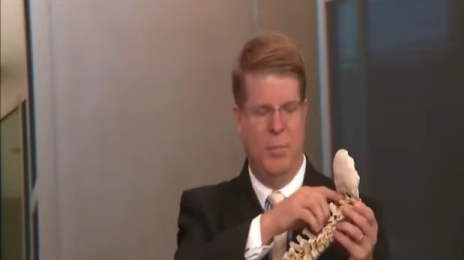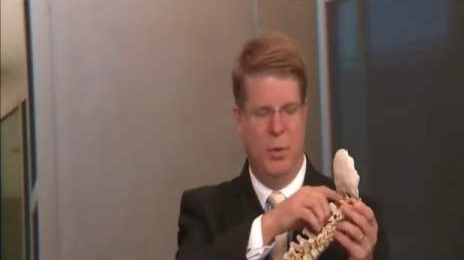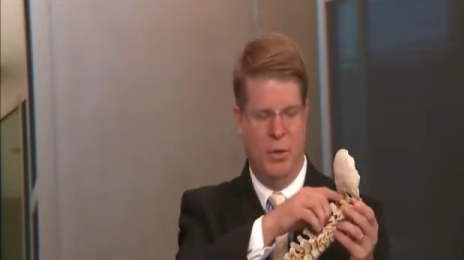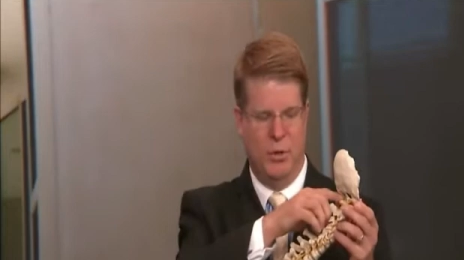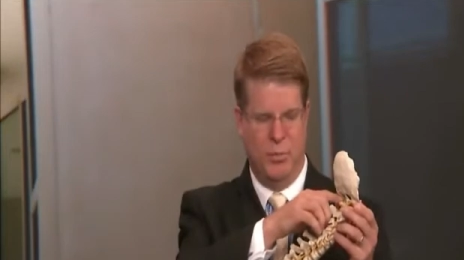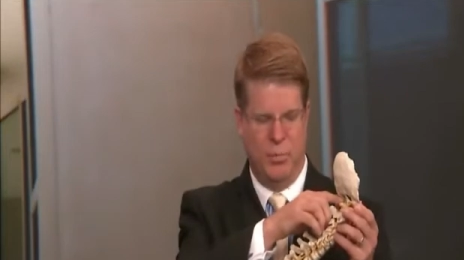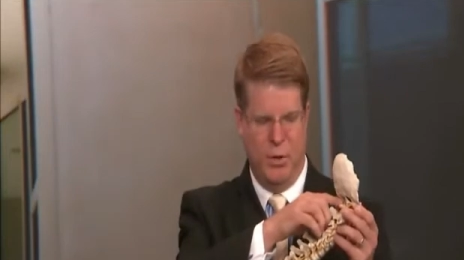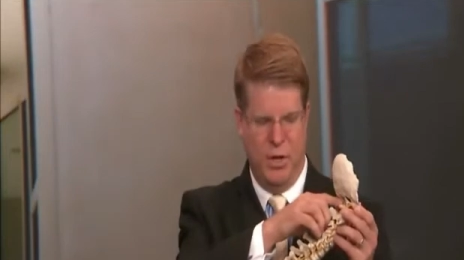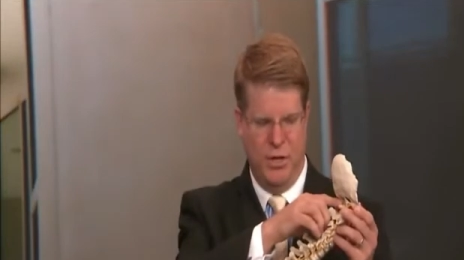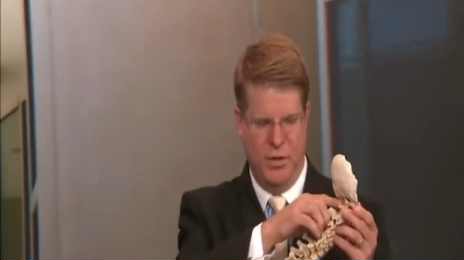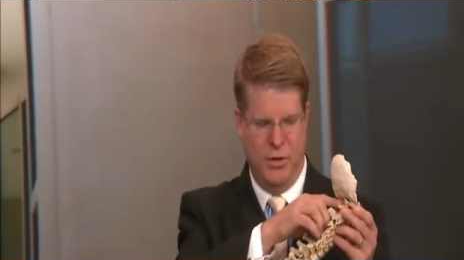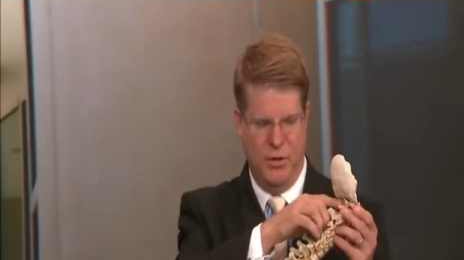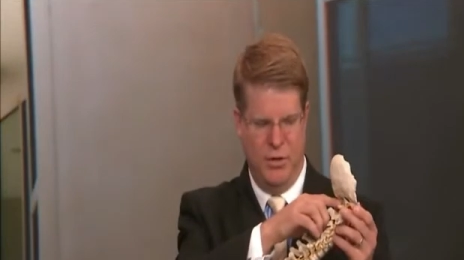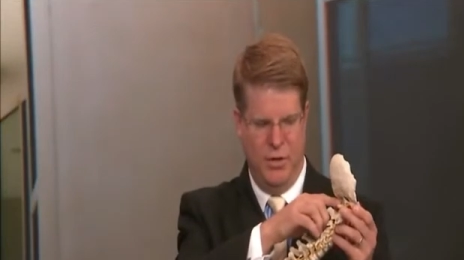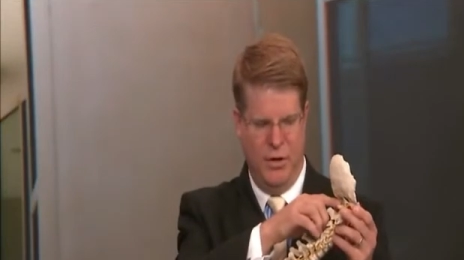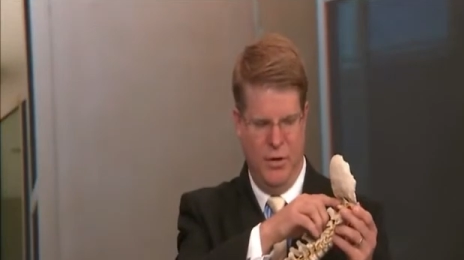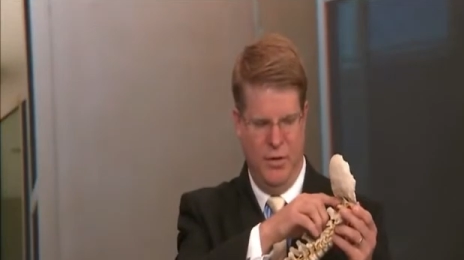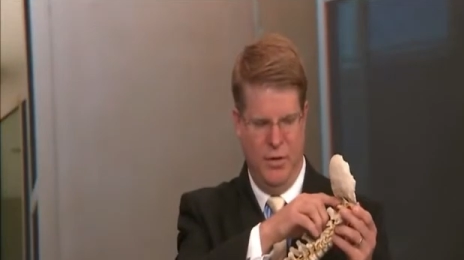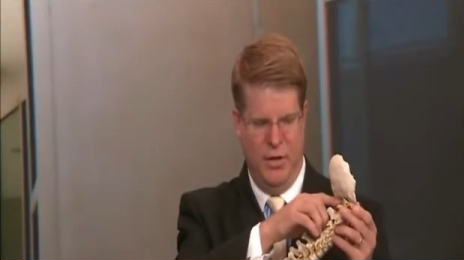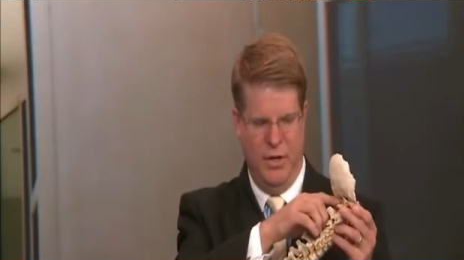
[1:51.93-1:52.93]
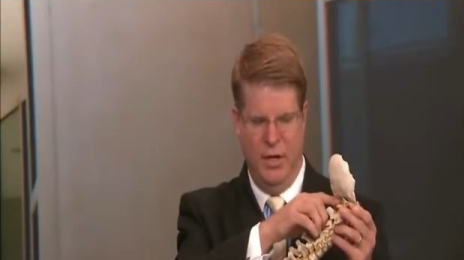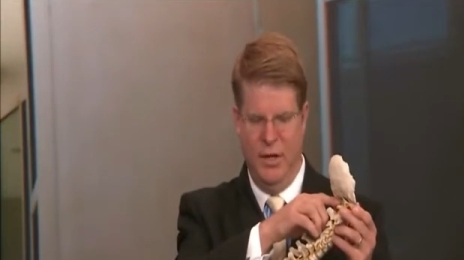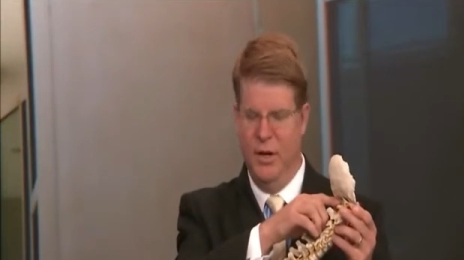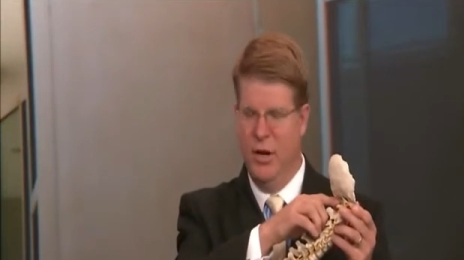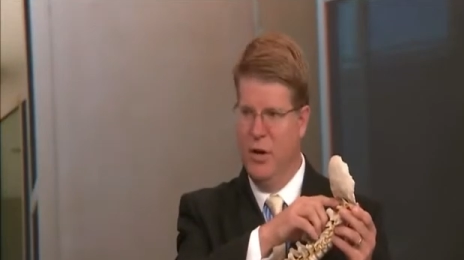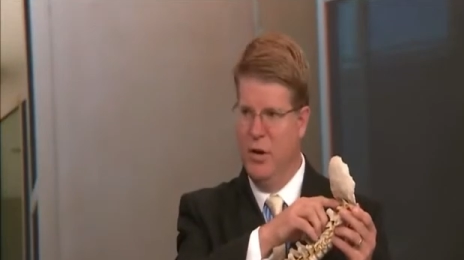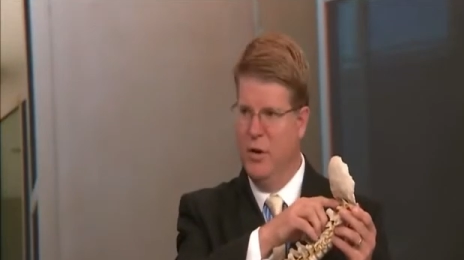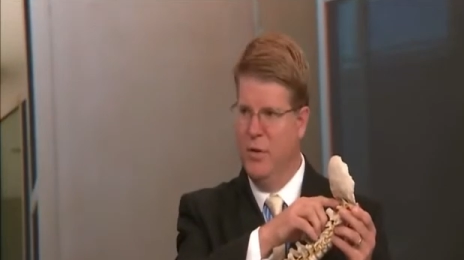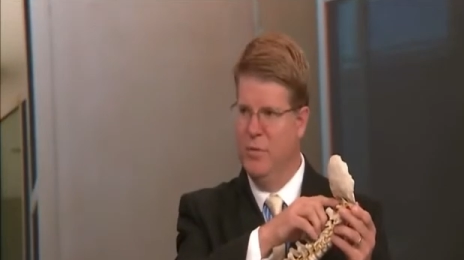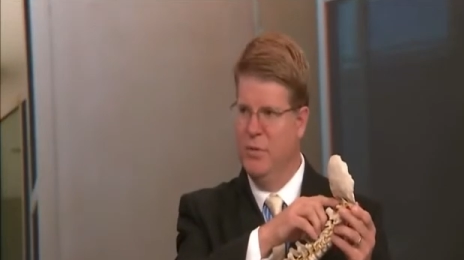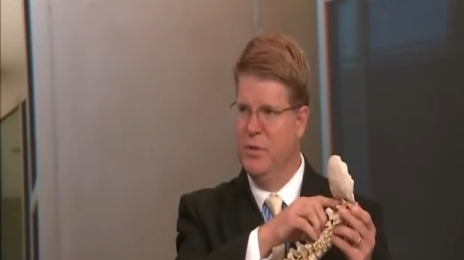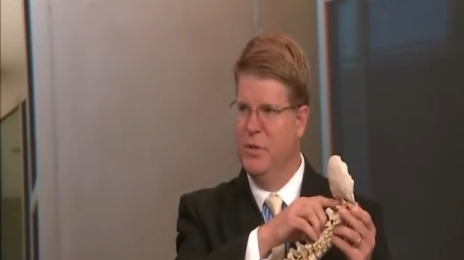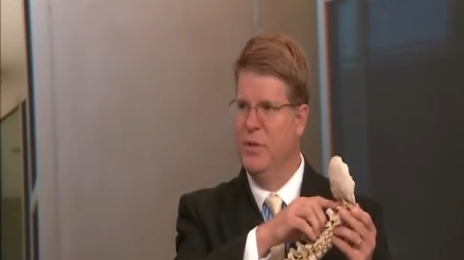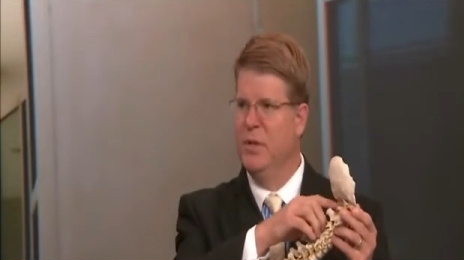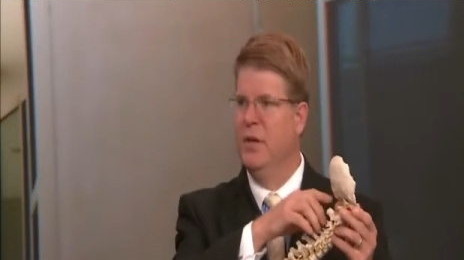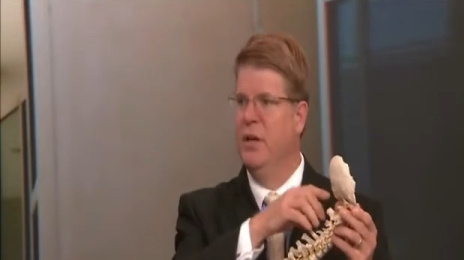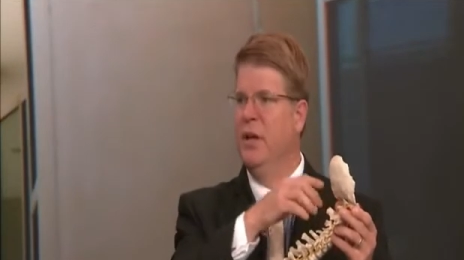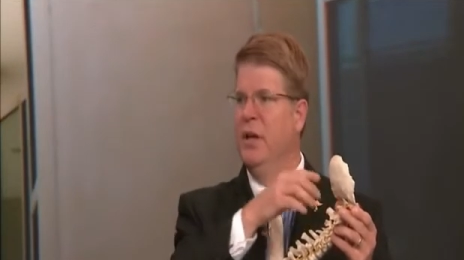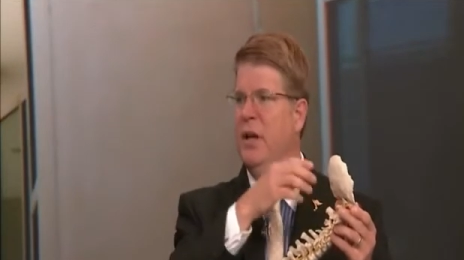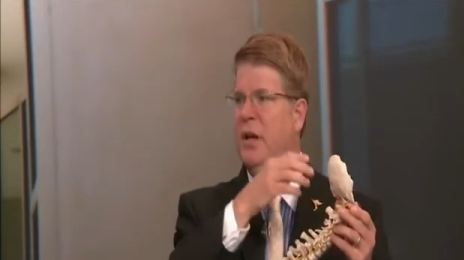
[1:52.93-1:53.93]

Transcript: puts pressure on the nerves